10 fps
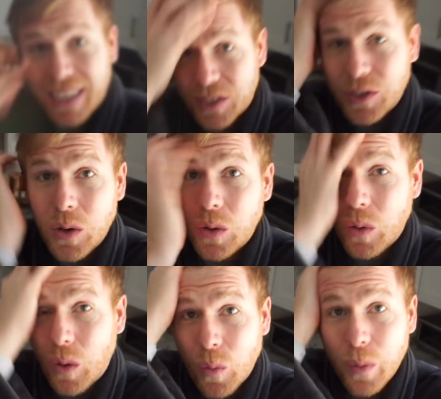
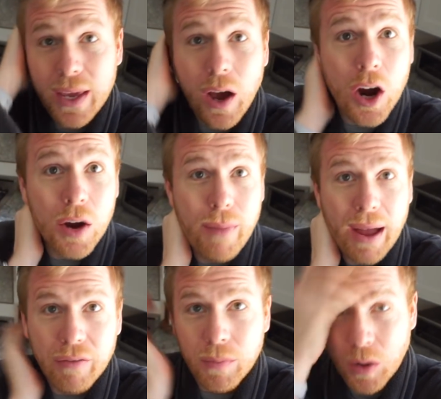so we are
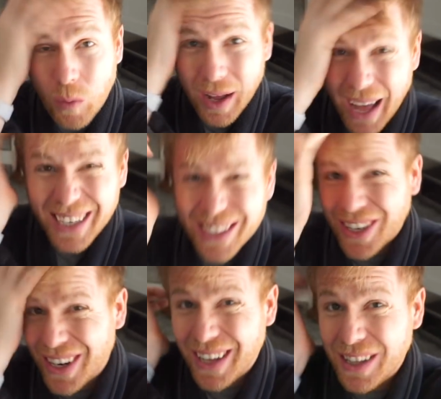back from our walk. I just
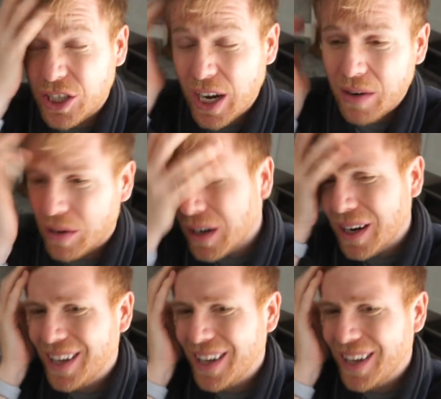got out of the shower